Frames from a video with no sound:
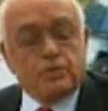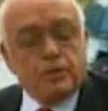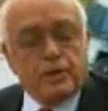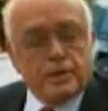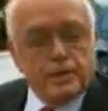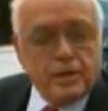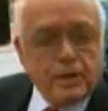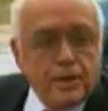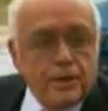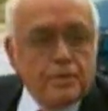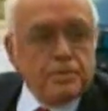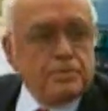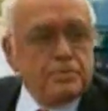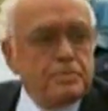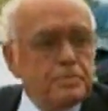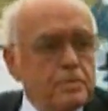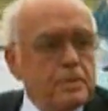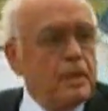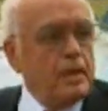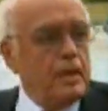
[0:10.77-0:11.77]
don't really know.
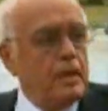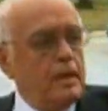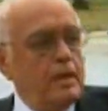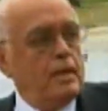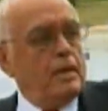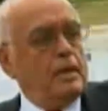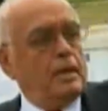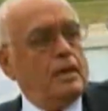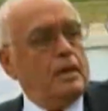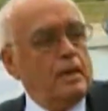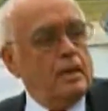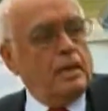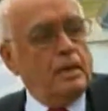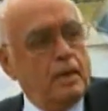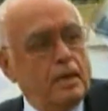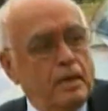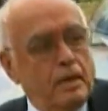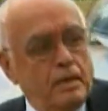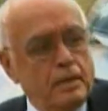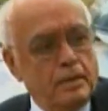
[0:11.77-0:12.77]

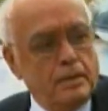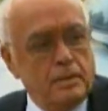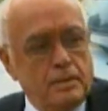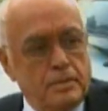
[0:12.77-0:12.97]
Did